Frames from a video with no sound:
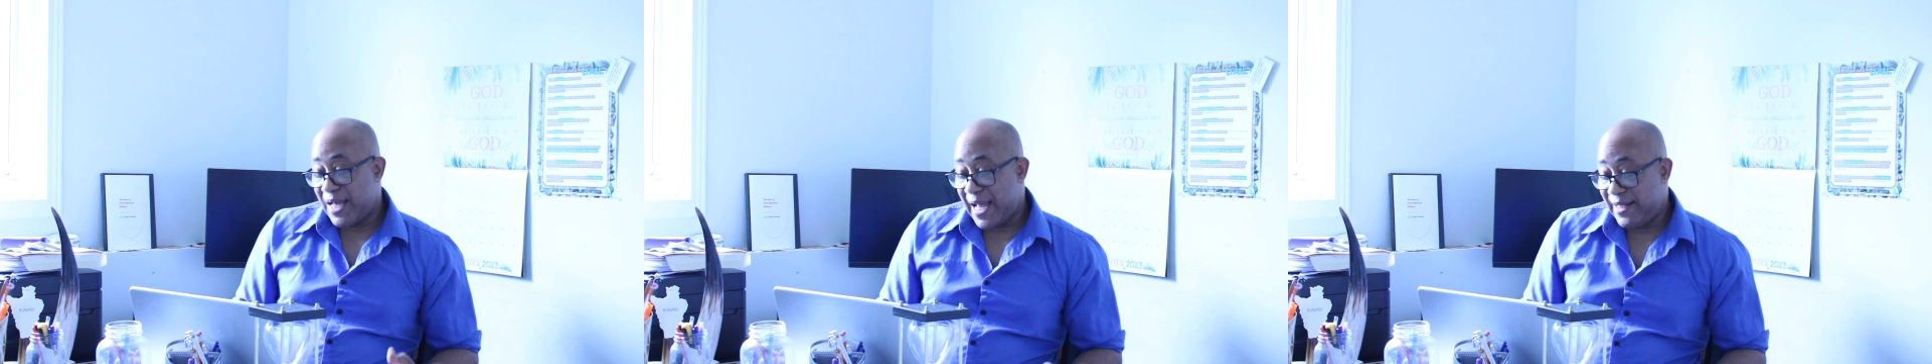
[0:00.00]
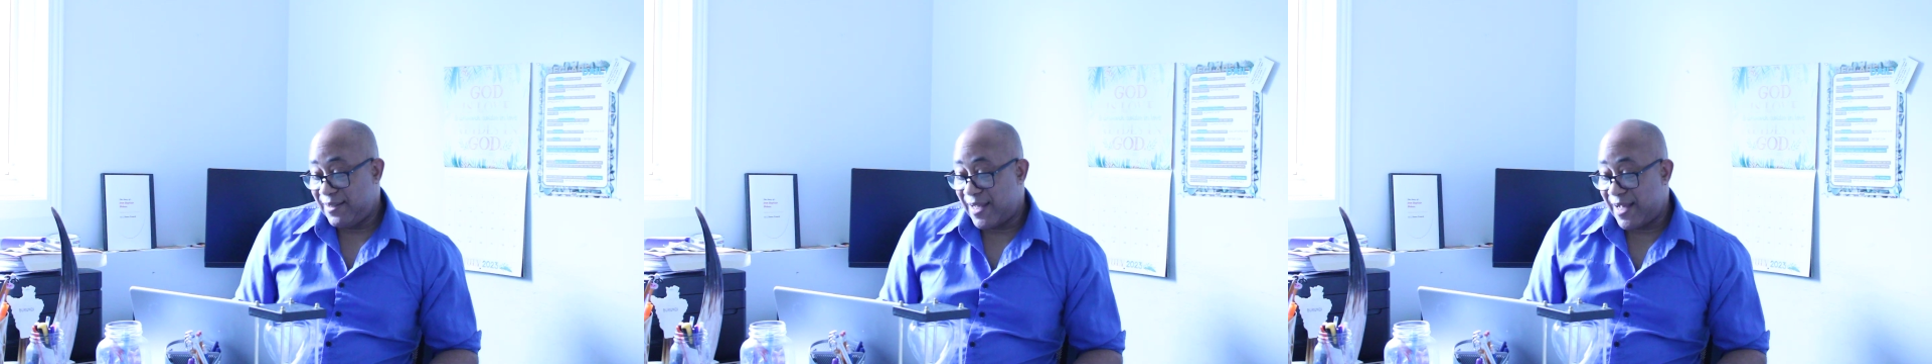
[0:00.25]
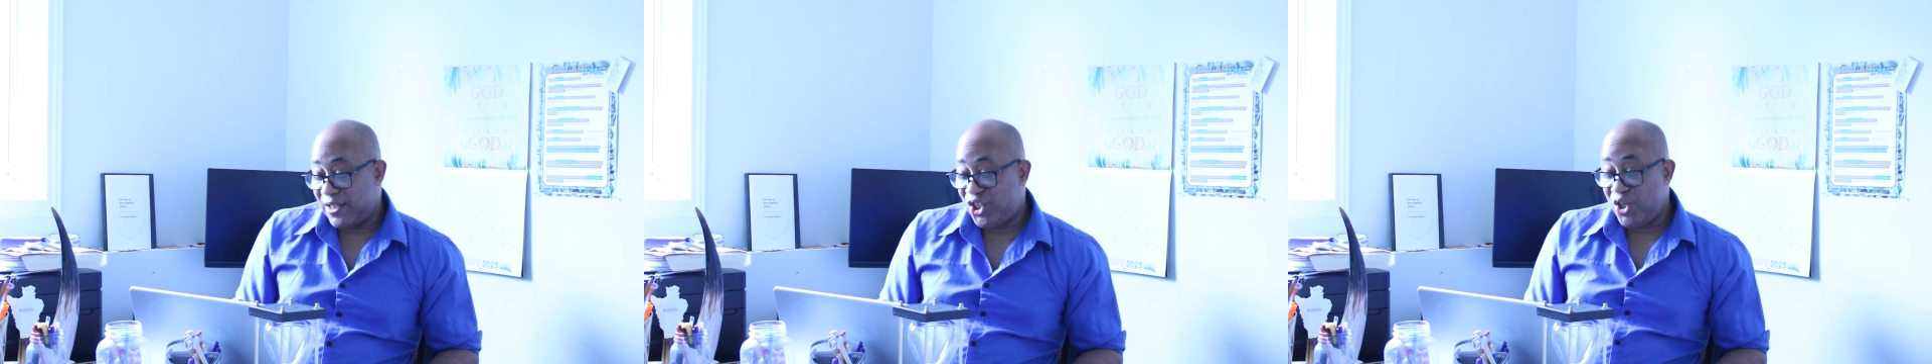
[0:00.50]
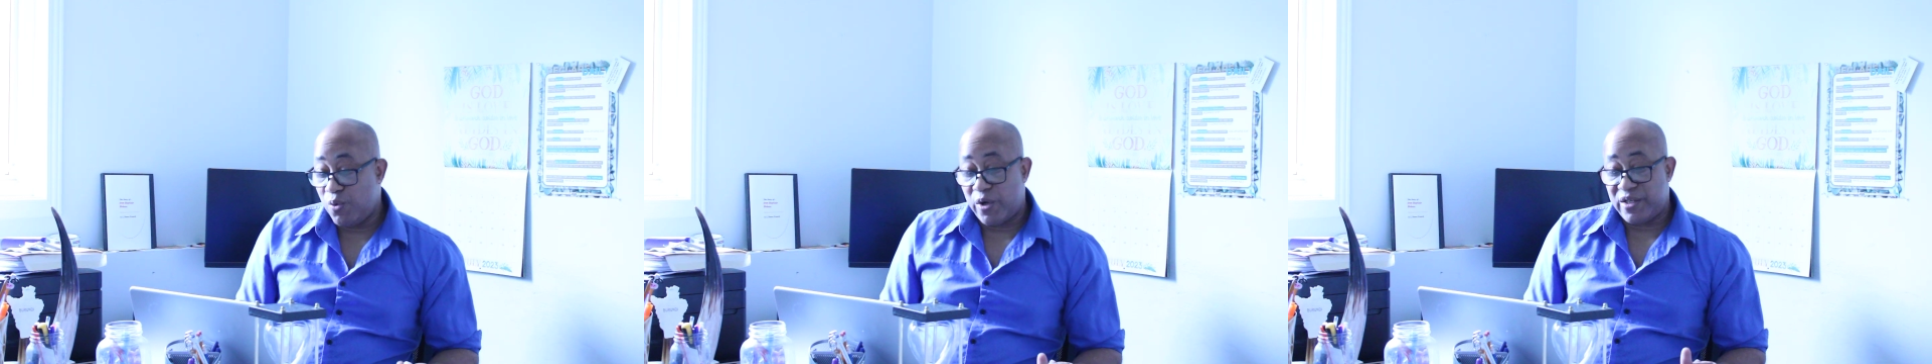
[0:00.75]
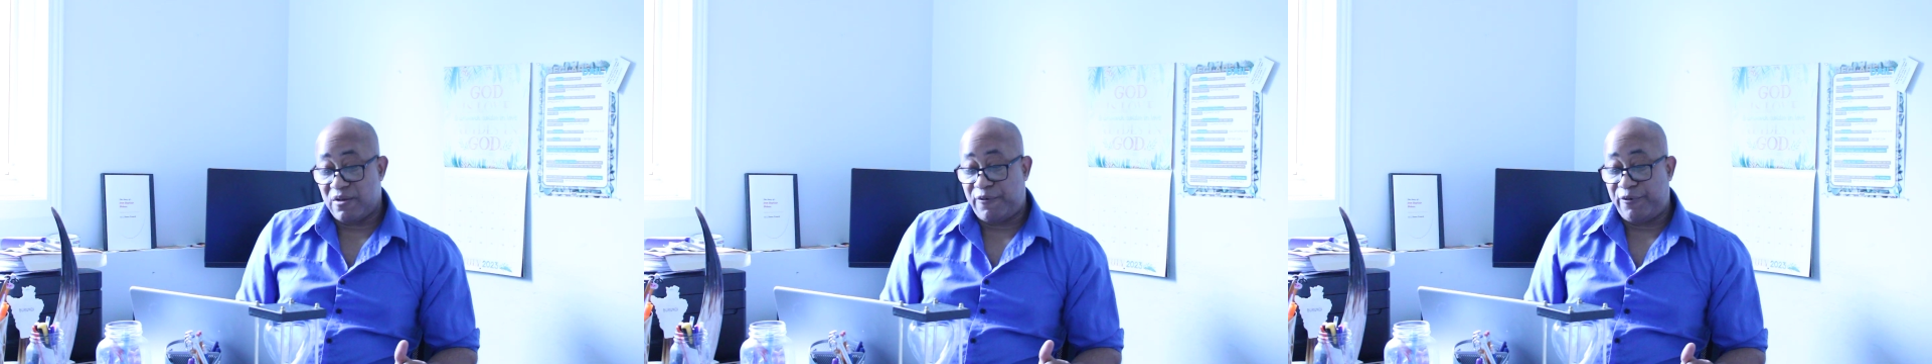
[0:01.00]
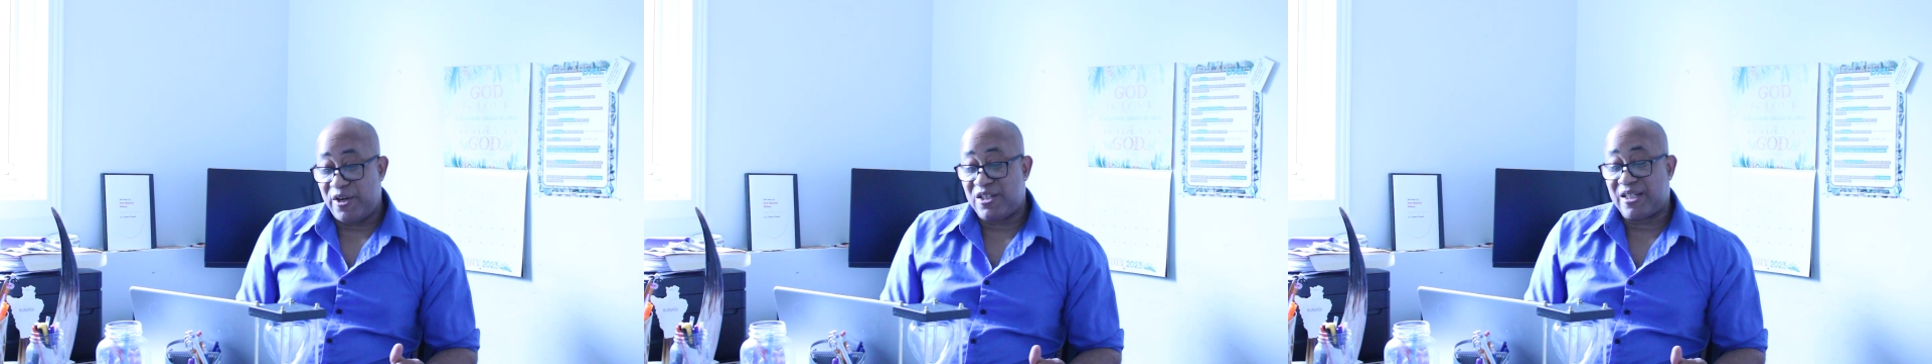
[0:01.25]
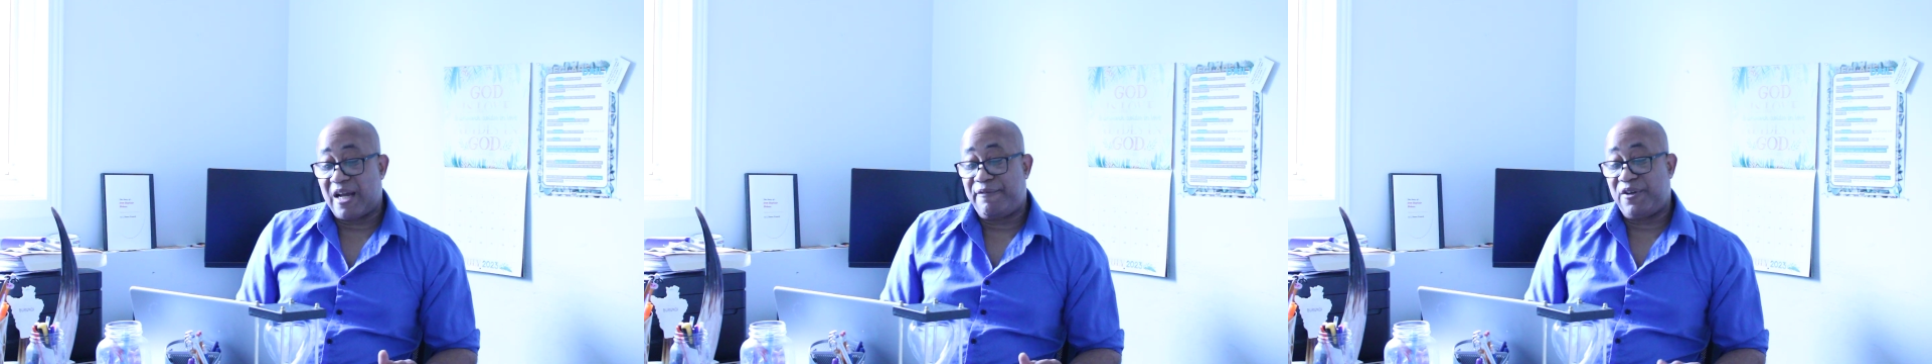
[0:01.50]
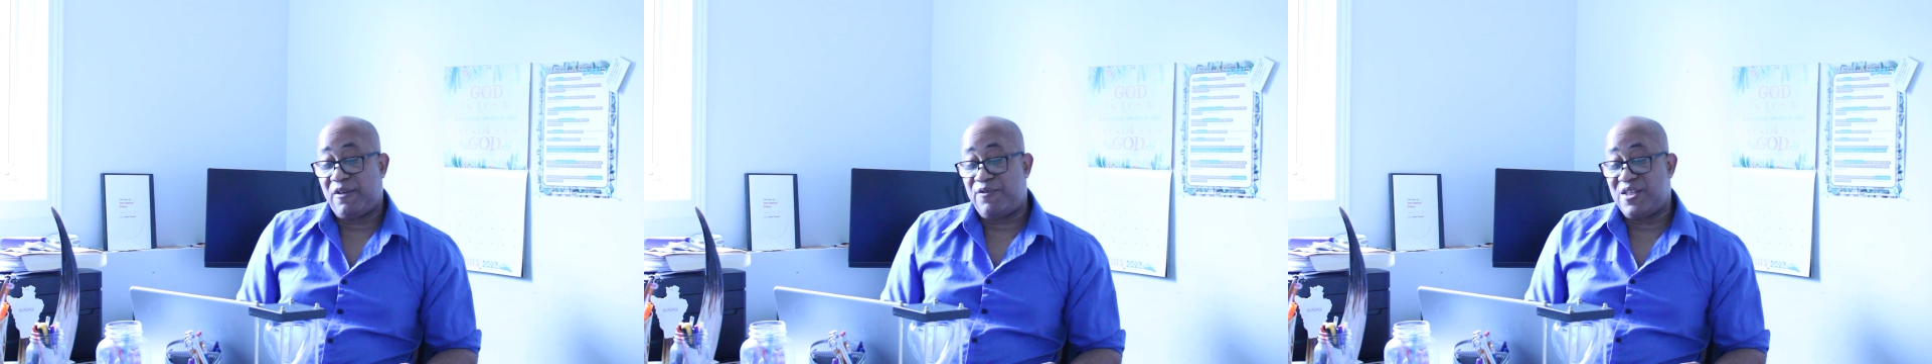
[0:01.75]
And uh, she was a French
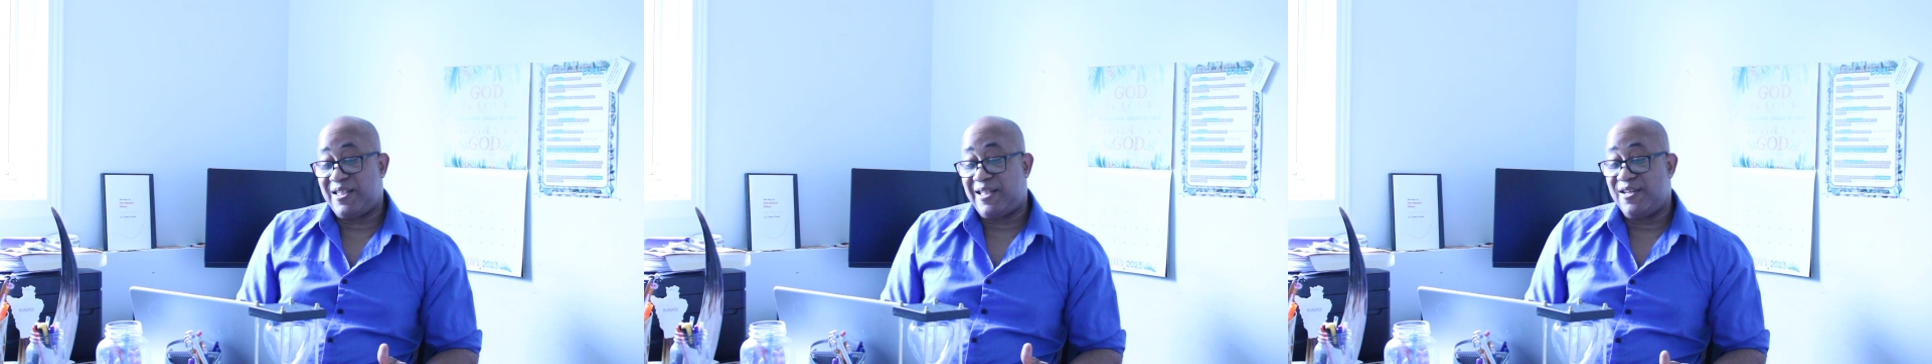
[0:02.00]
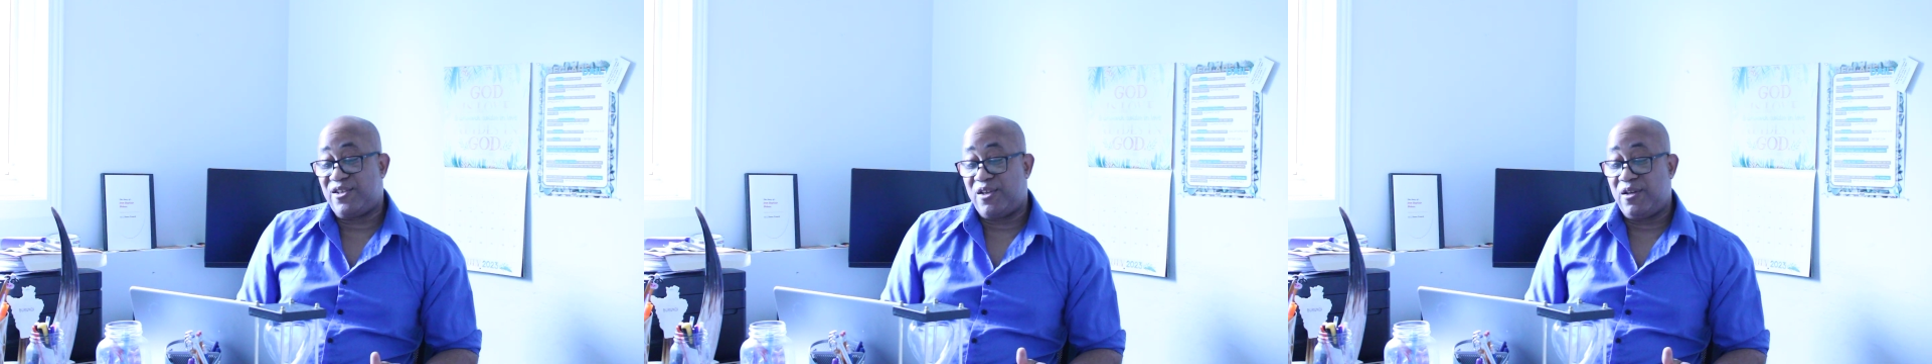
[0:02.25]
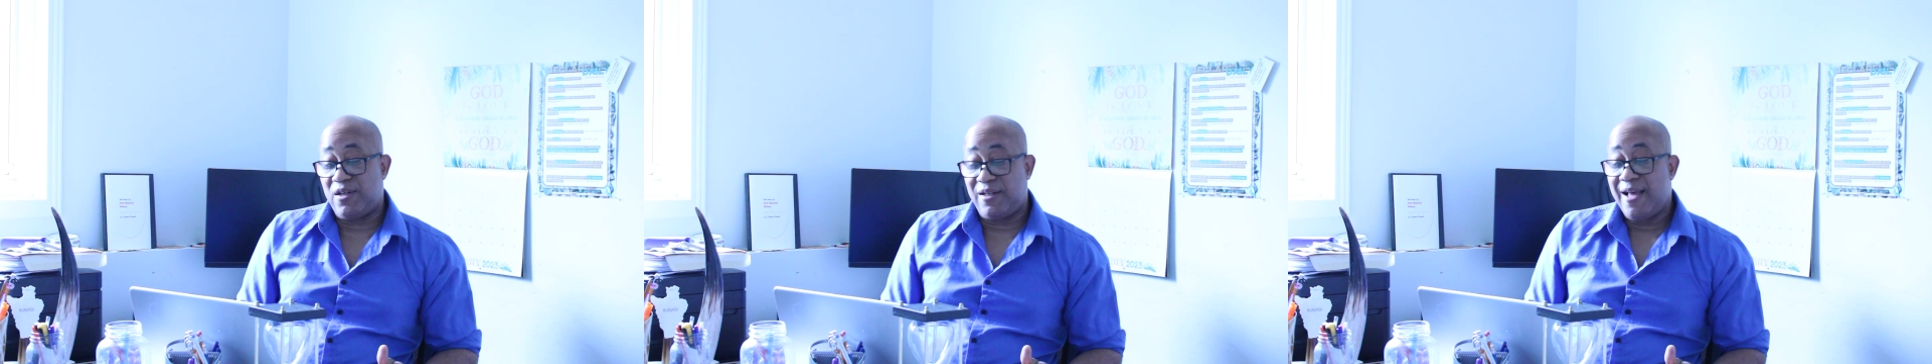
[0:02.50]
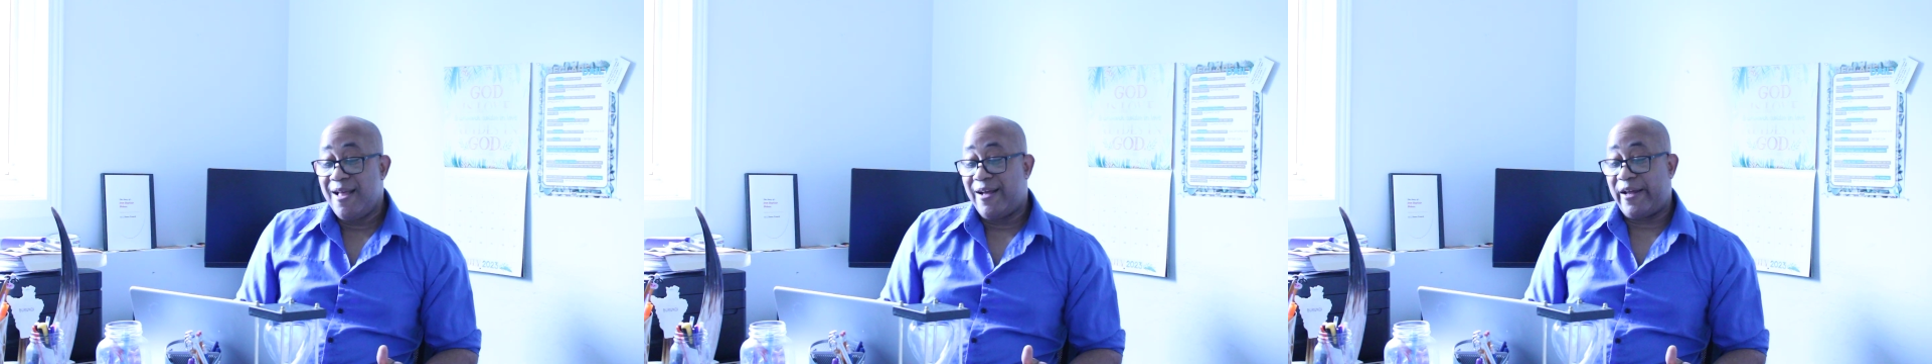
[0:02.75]
Catholic visitation nun